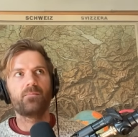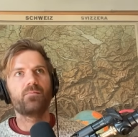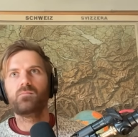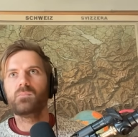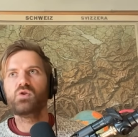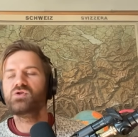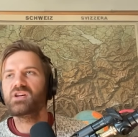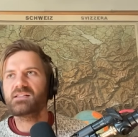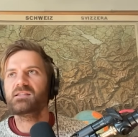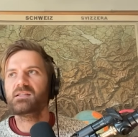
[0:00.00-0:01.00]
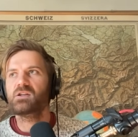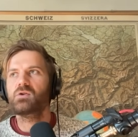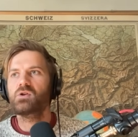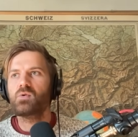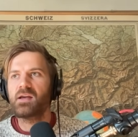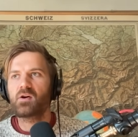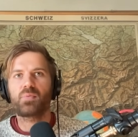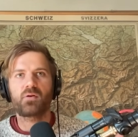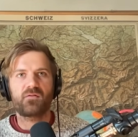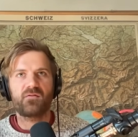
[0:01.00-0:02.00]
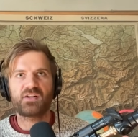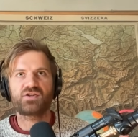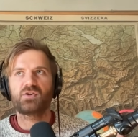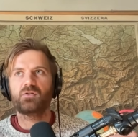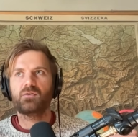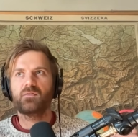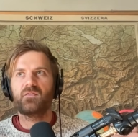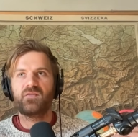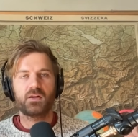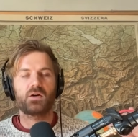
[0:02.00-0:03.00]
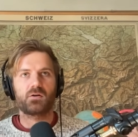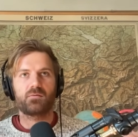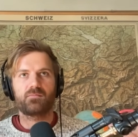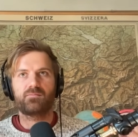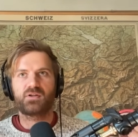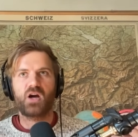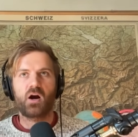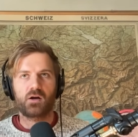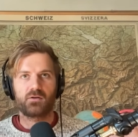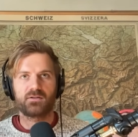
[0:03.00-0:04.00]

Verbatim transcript: you just you, you hear professional filler talkers, like